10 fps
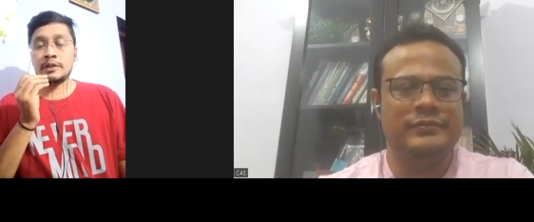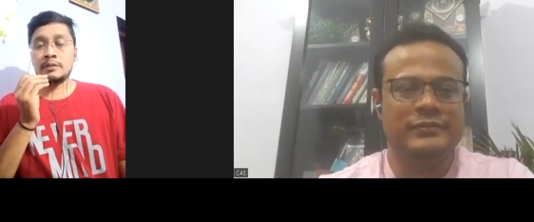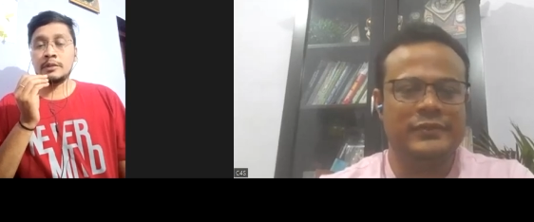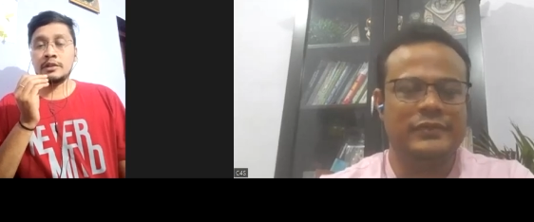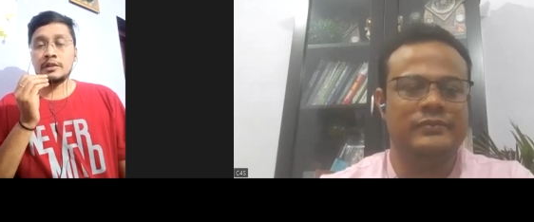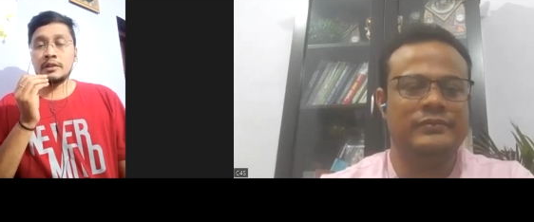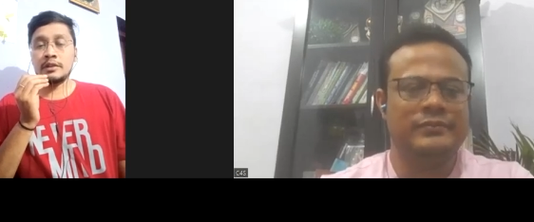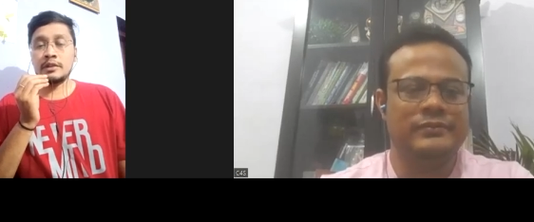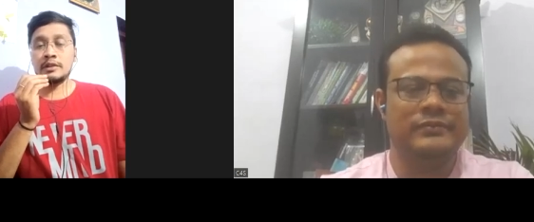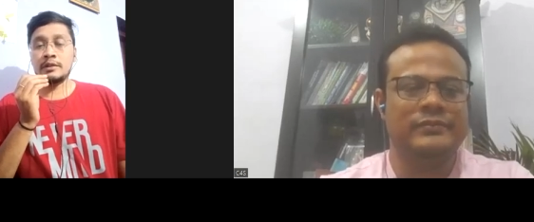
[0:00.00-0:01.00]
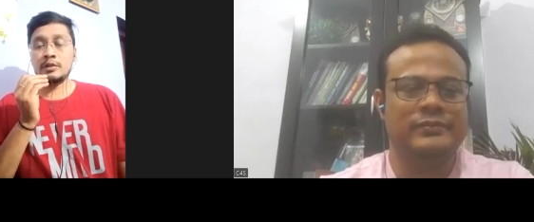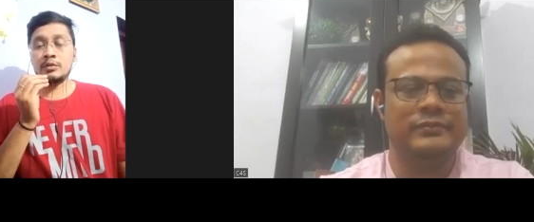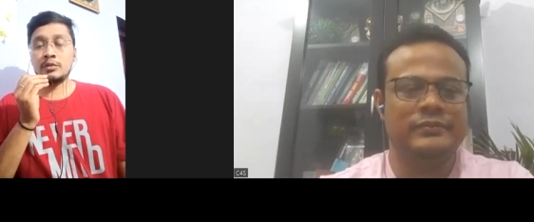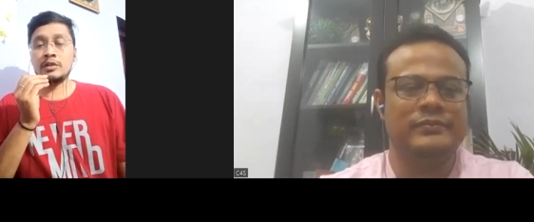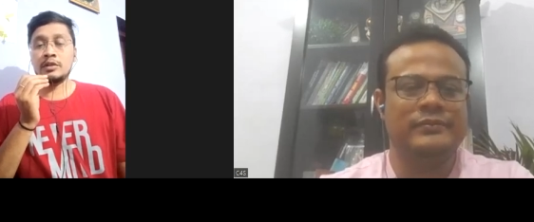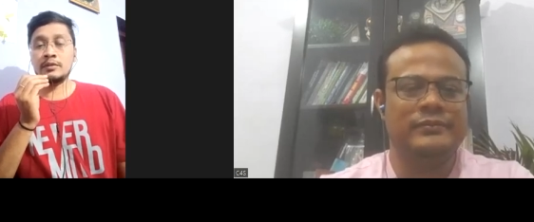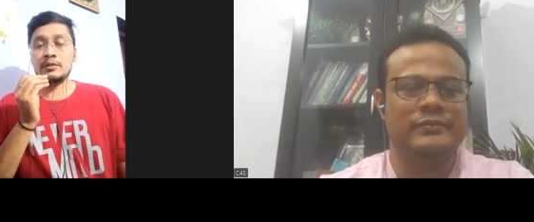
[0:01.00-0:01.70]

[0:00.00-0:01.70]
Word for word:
Speaker 1: But uh, the rules we